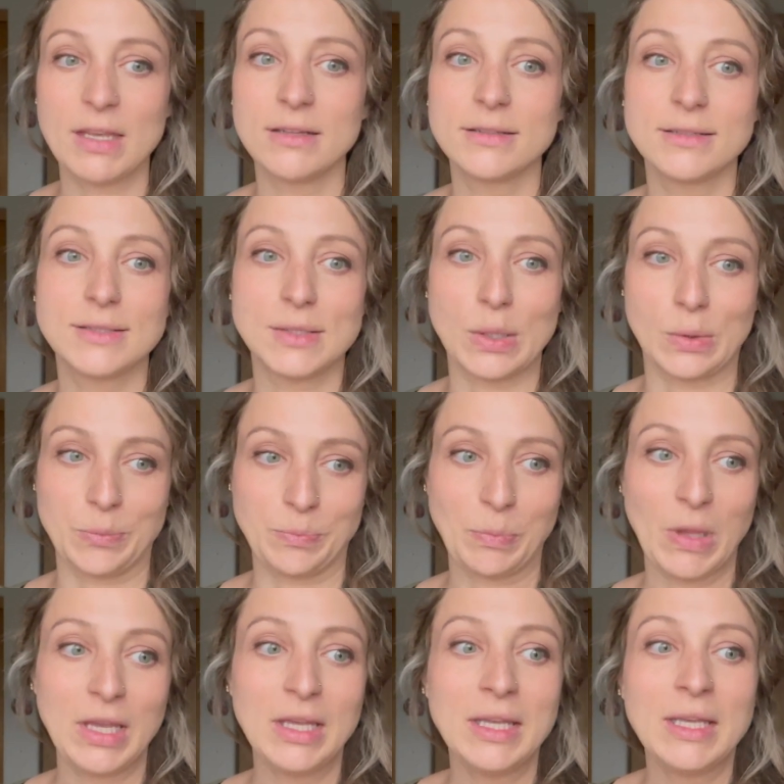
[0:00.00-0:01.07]
So
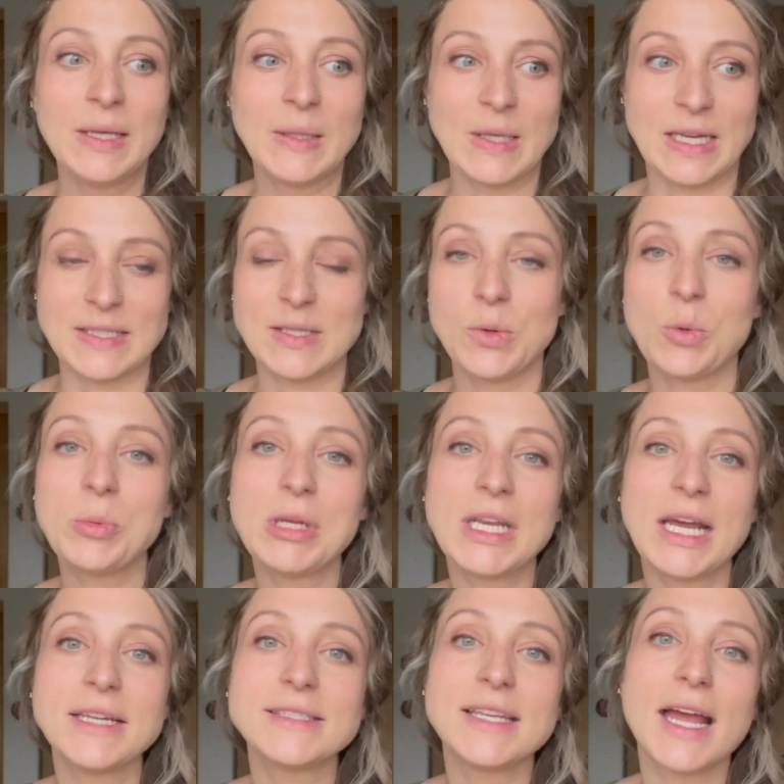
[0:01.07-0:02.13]
yes, it will be
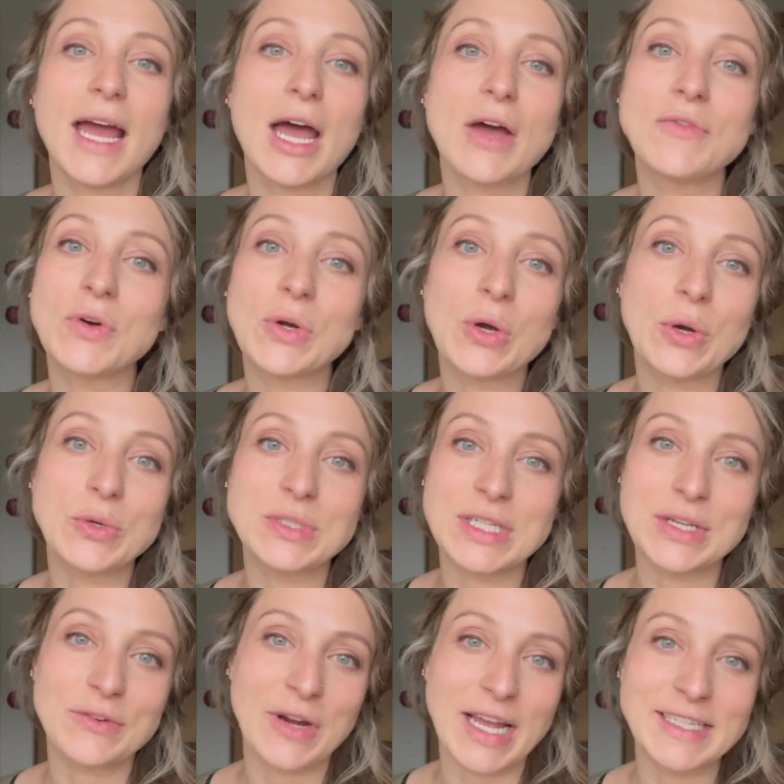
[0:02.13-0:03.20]
nice to have a
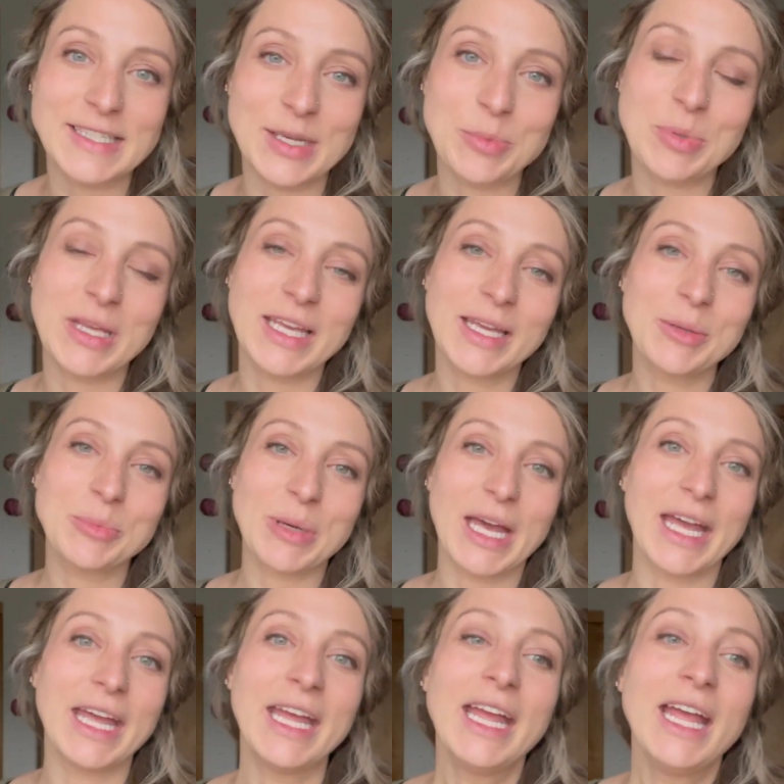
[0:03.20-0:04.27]
cozy recipe,
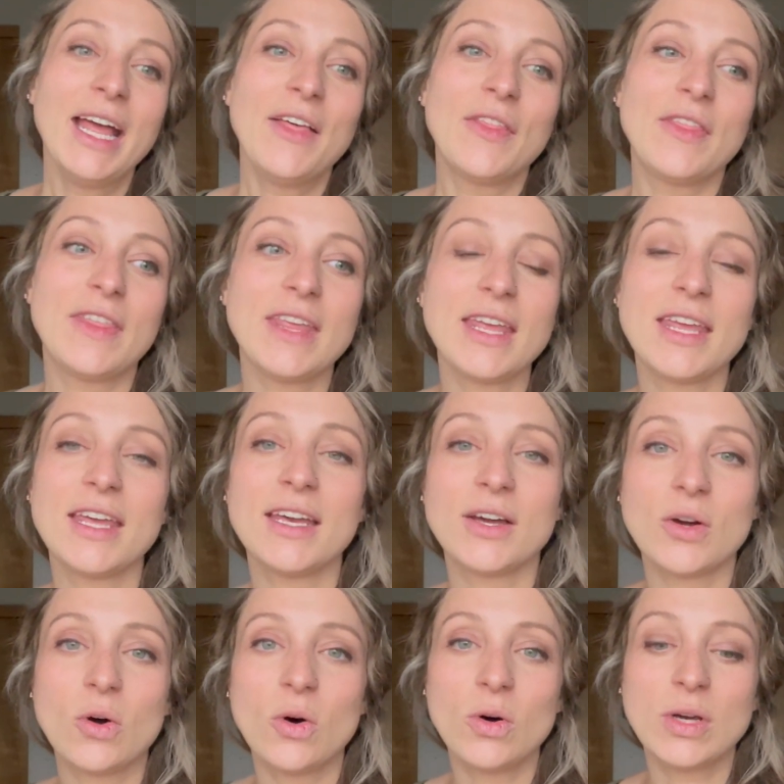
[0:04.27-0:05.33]
but the
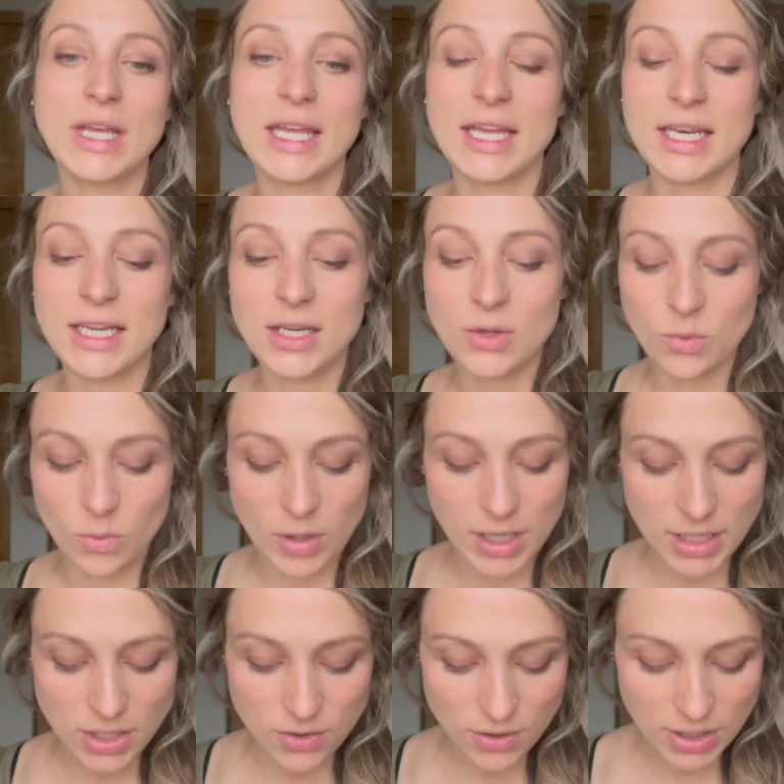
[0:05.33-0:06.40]
Colcannon,
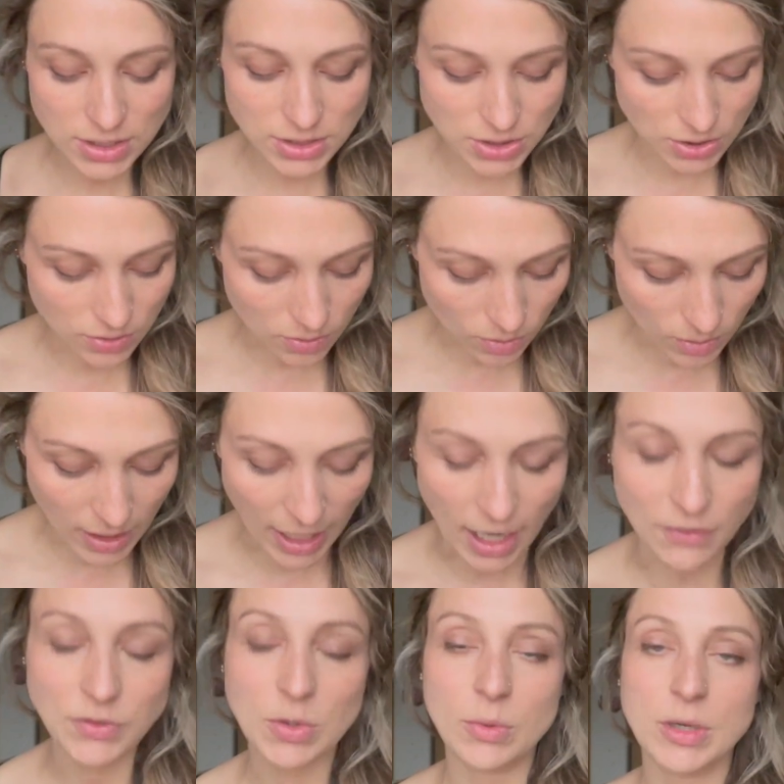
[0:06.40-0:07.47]
what you can do
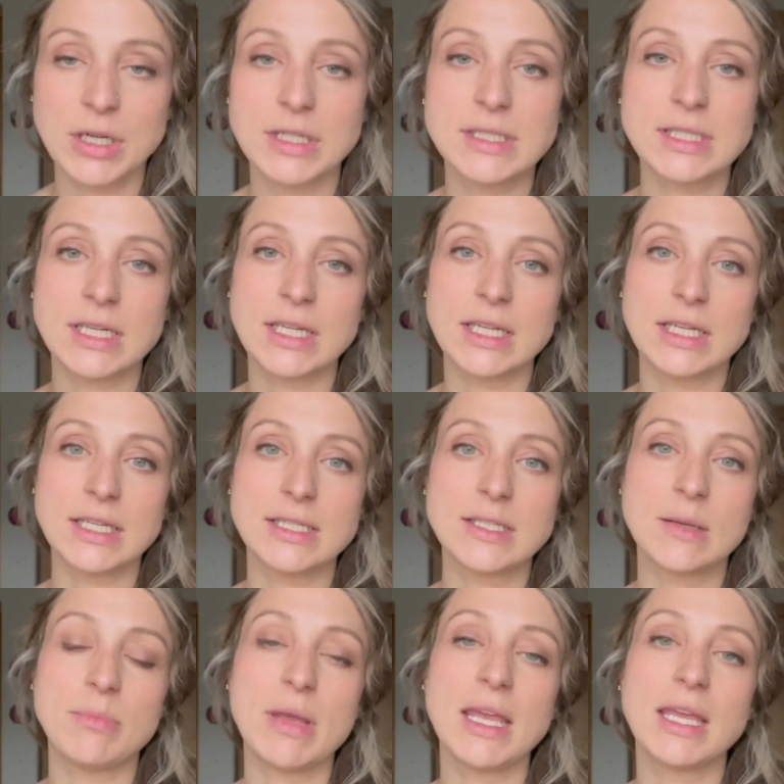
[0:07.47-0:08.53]
afterwards
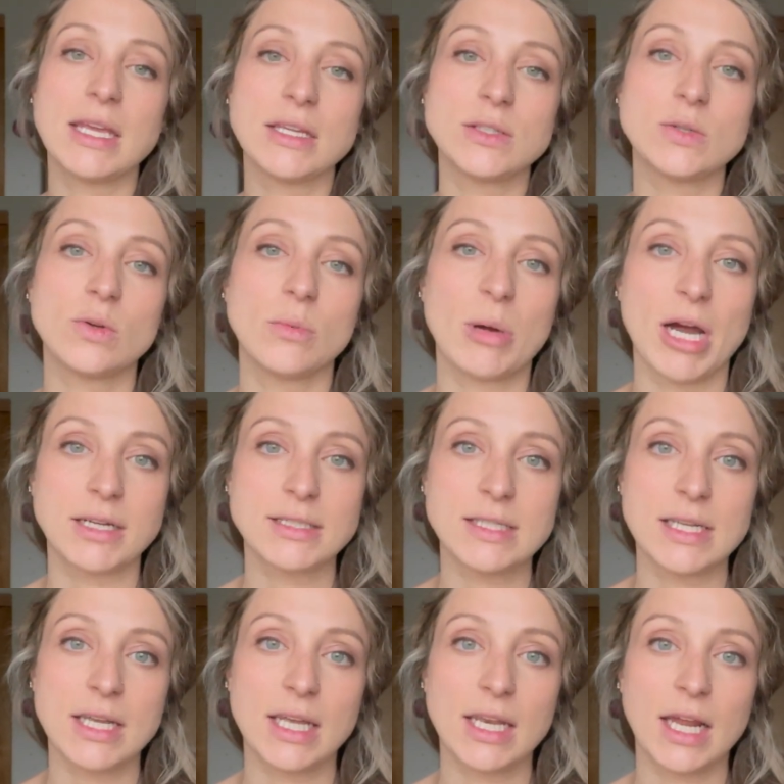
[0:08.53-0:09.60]
is make it into a
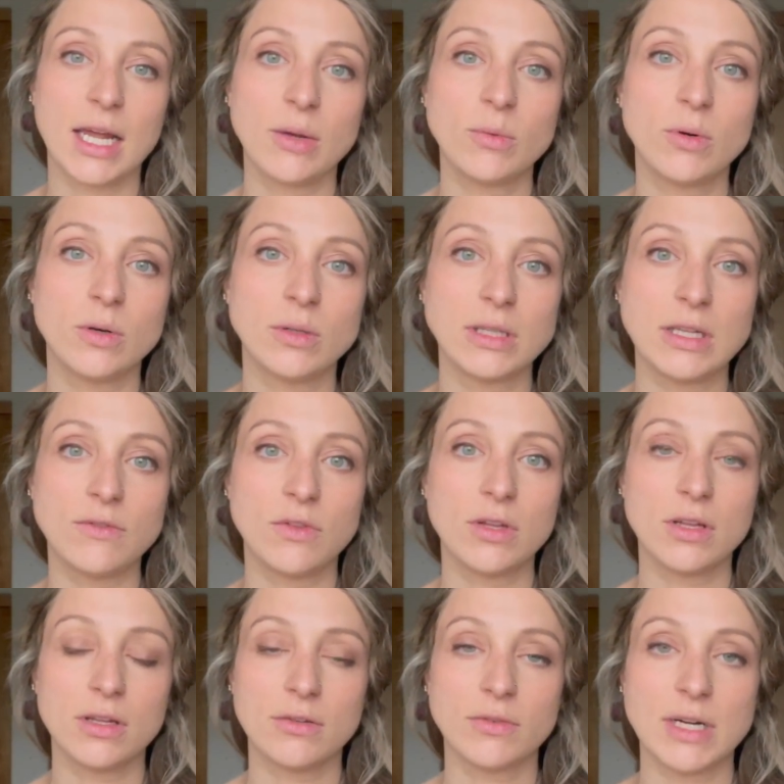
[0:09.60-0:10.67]
boxy, and I will leave
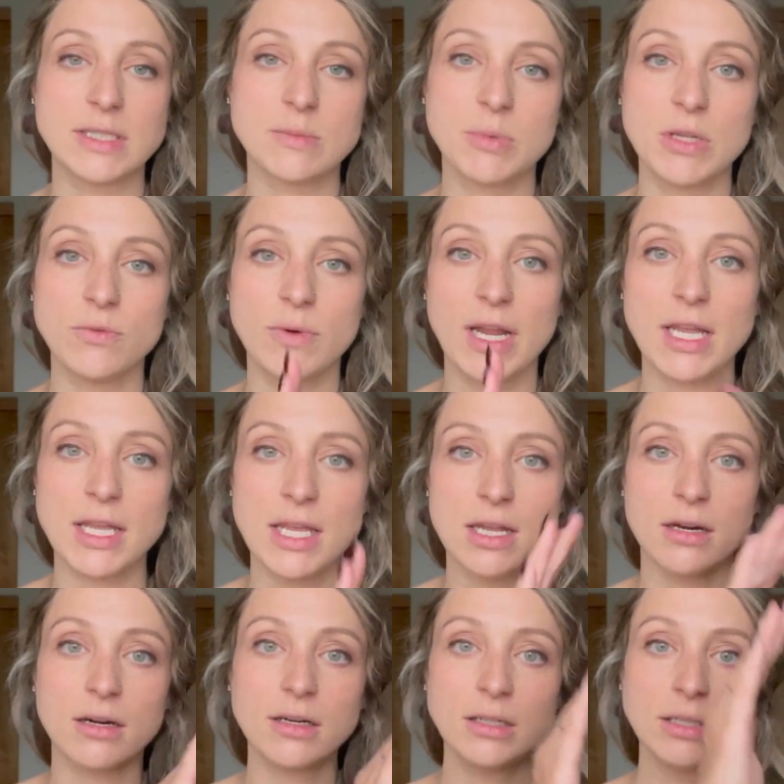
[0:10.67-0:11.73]
the recipe right
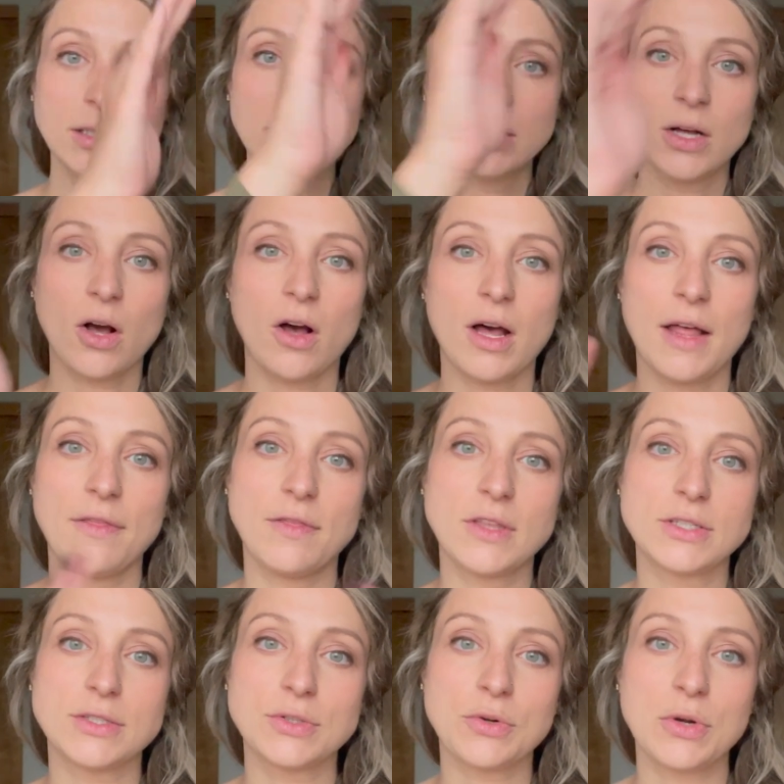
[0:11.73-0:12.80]
here on the
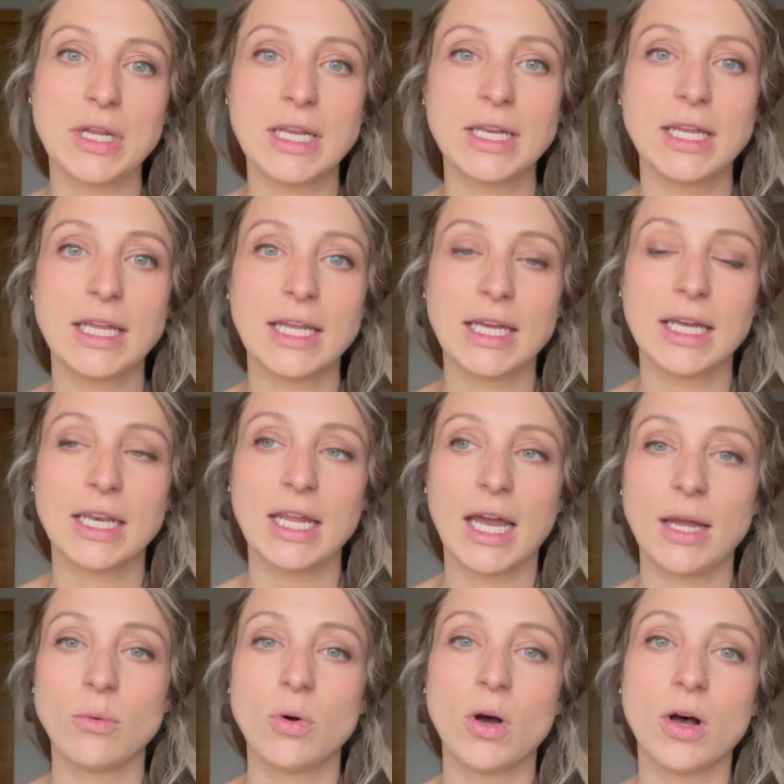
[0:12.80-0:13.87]
screen, and
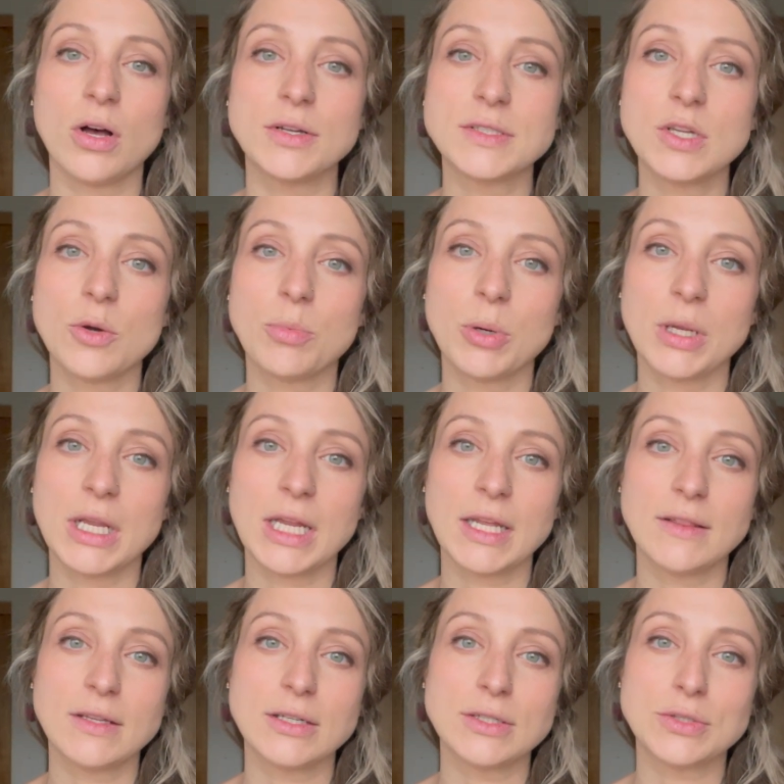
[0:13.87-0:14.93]
I will also put it
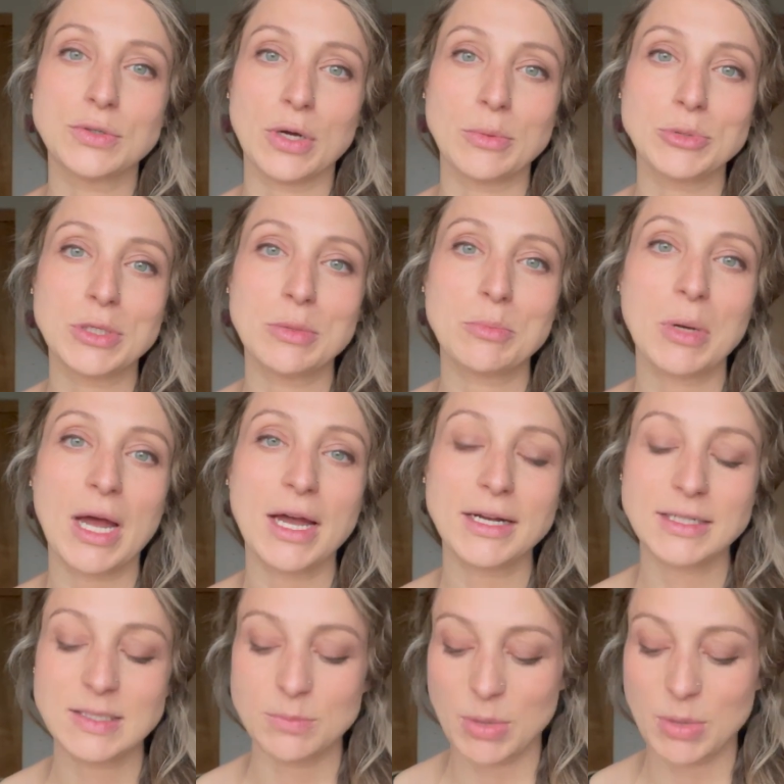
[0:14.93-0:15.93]
in the description box.